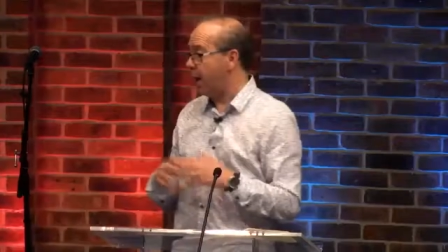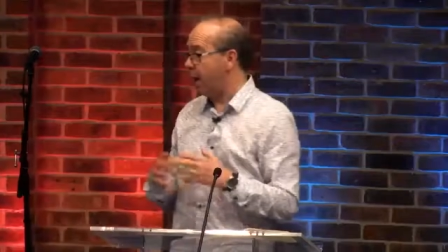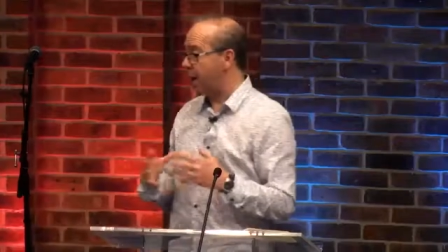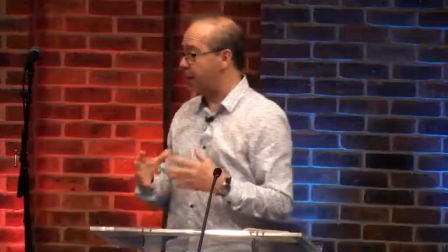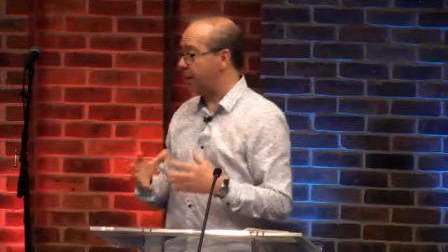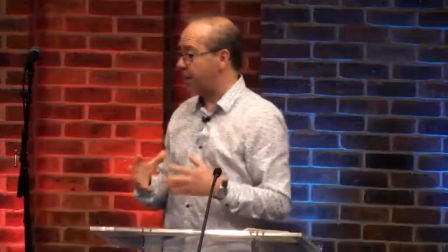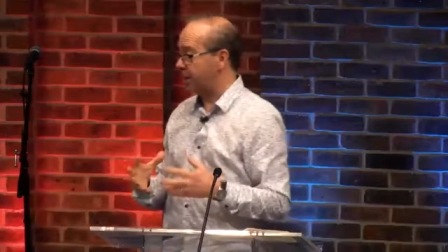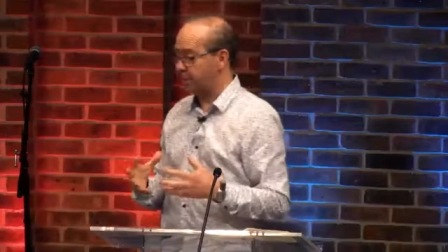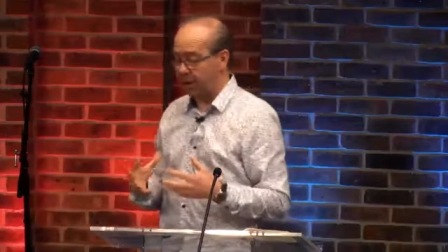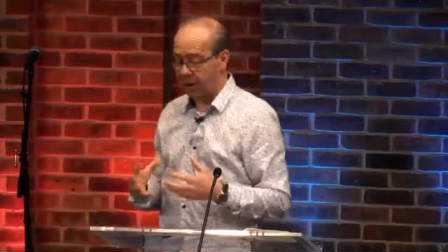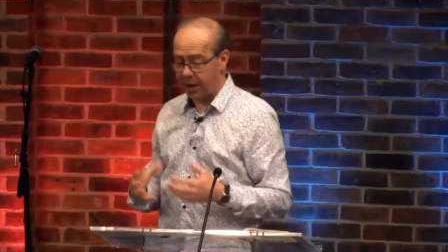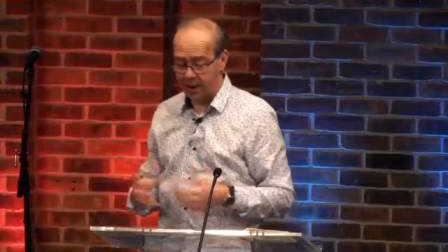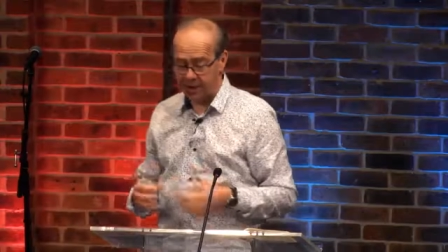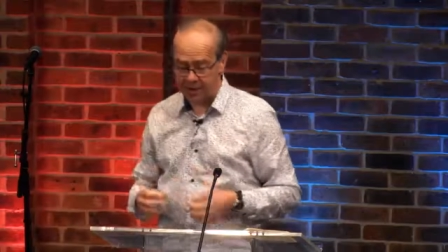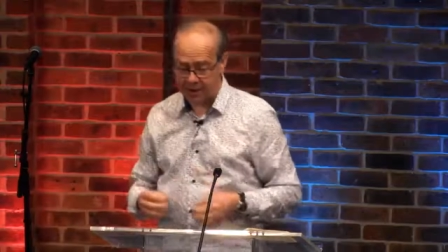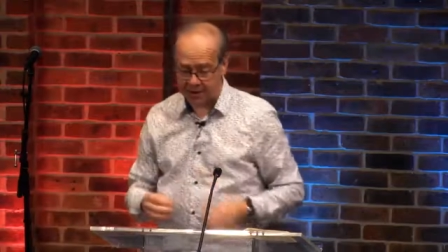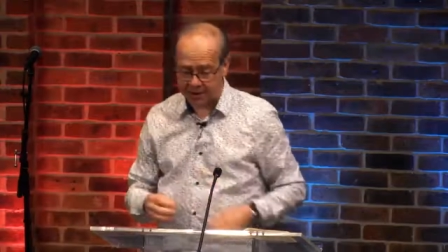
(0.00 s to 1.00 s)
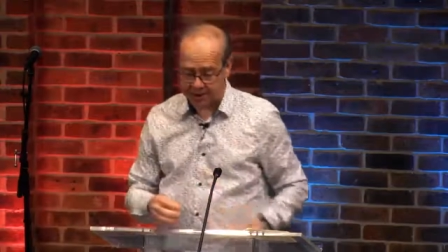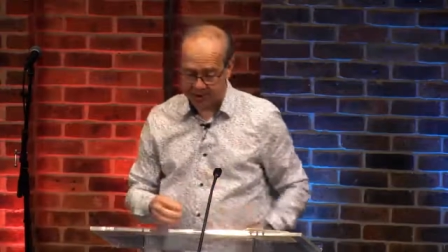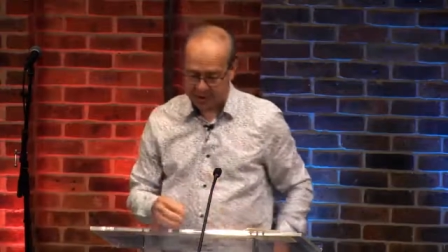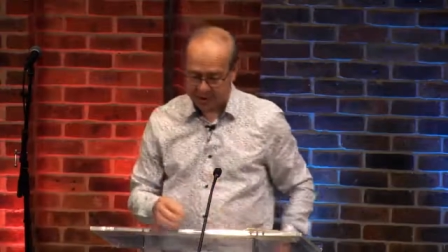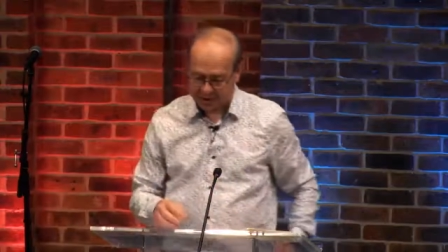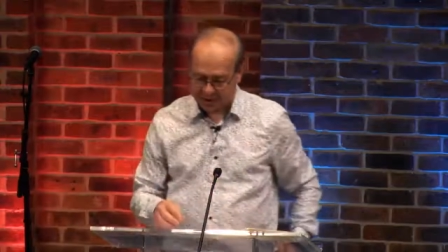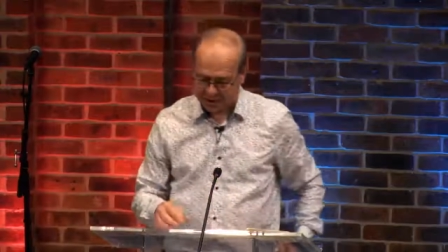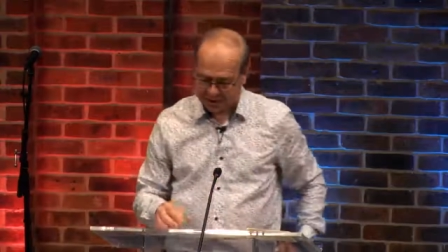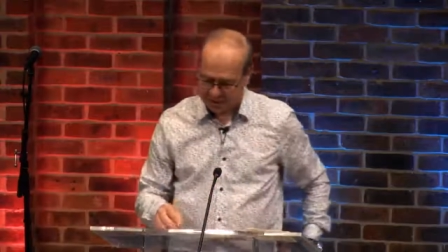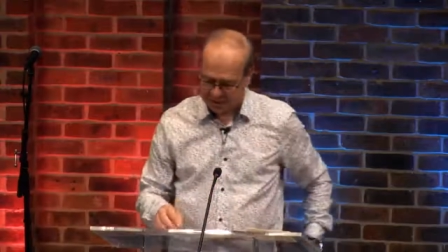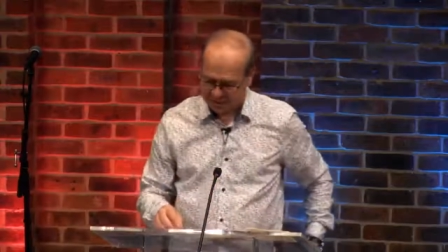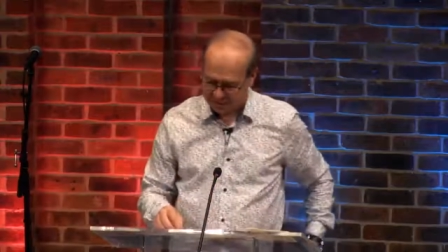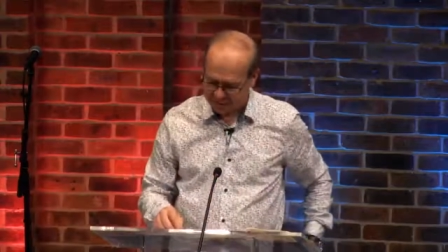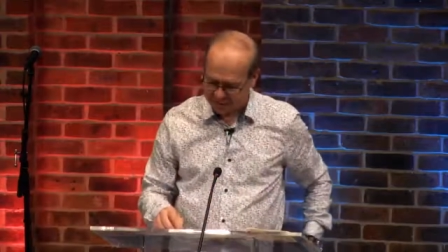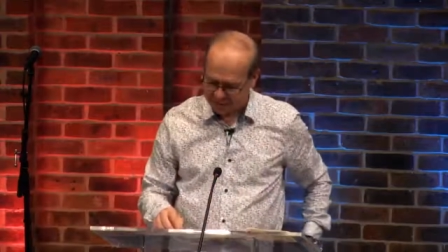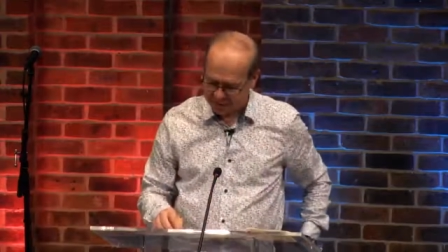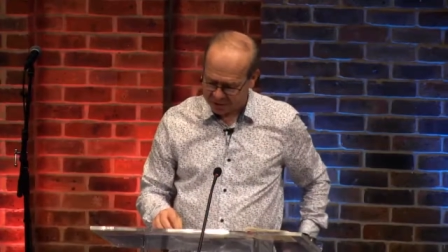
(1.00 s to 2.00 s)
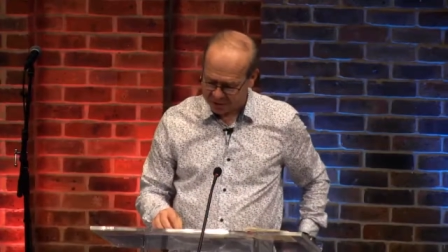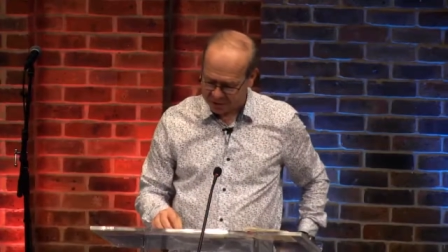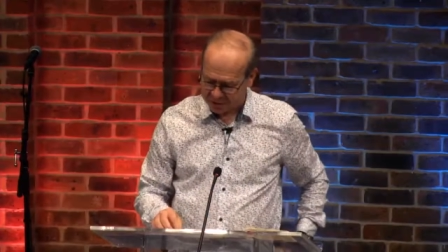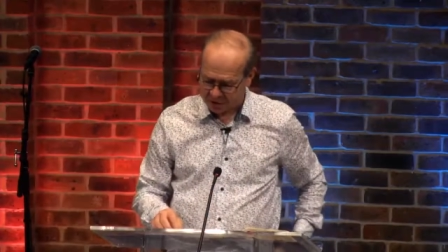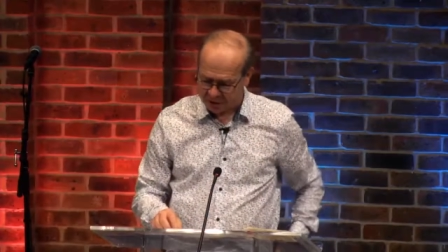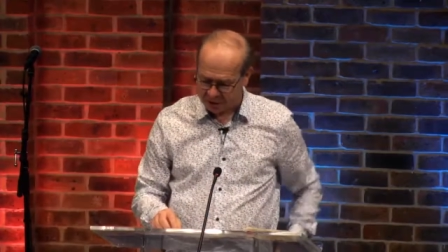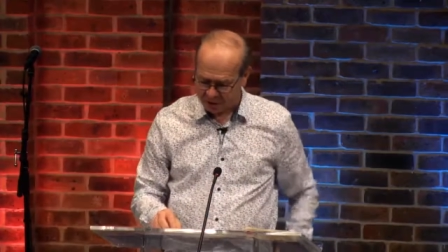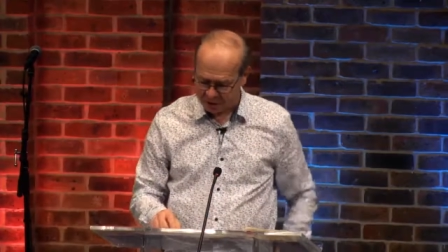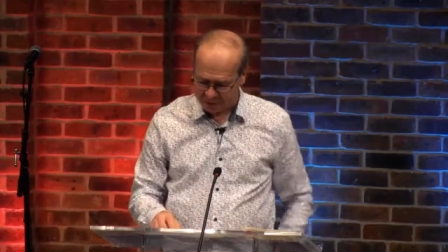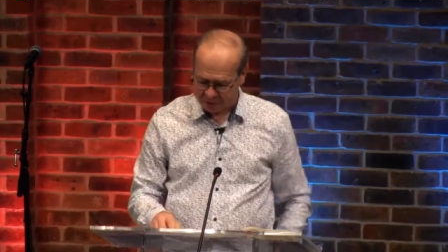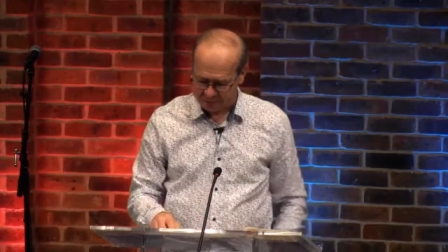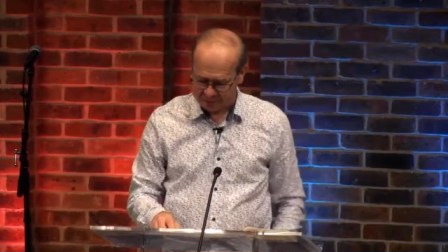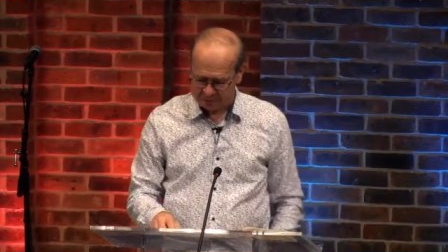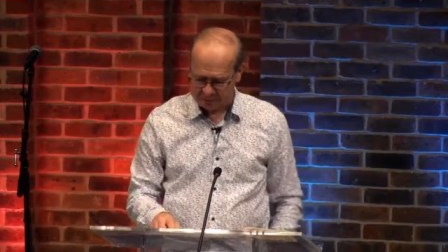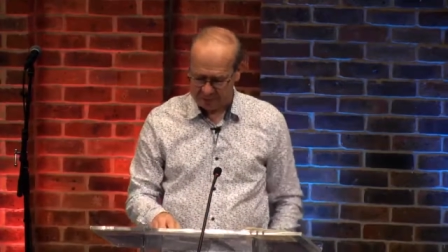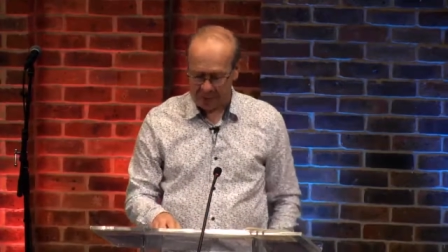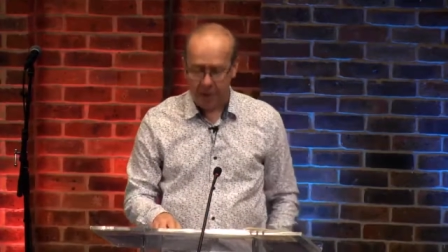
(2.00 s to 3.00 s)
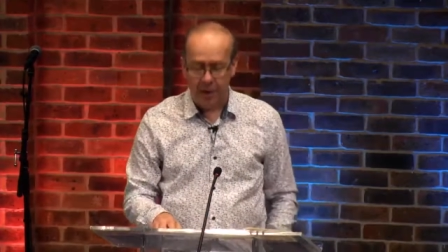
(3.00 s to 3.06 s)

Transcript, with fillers: marked by a distinctive sign.